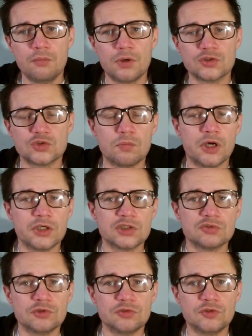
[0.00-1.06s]
plus or
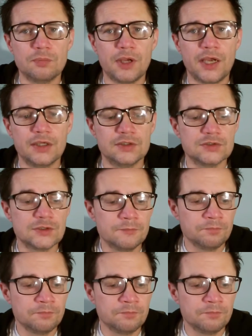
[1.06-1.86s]
minus £50.